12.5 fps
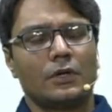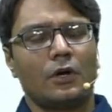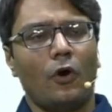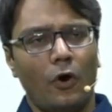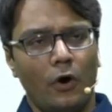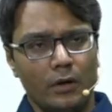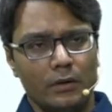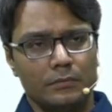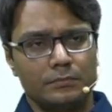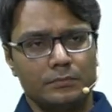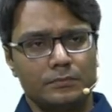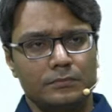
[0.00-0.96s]
or
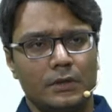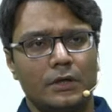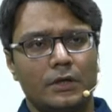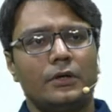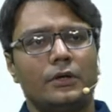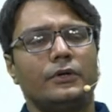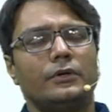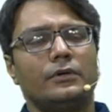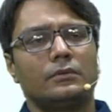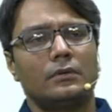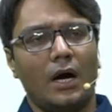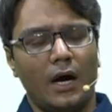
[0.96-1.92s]

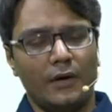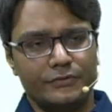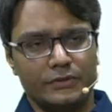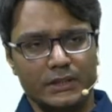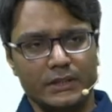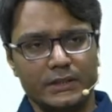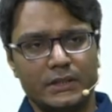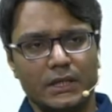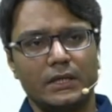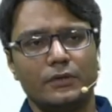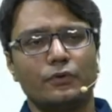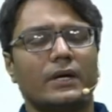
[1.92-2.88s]
after the
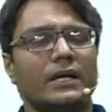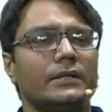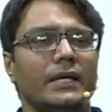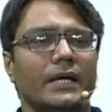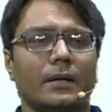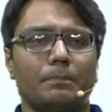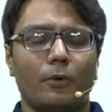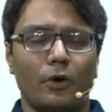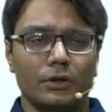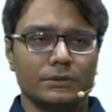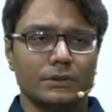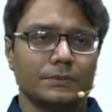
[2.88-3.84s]
intern, you can take a
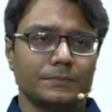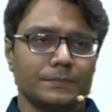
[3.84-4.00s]
pause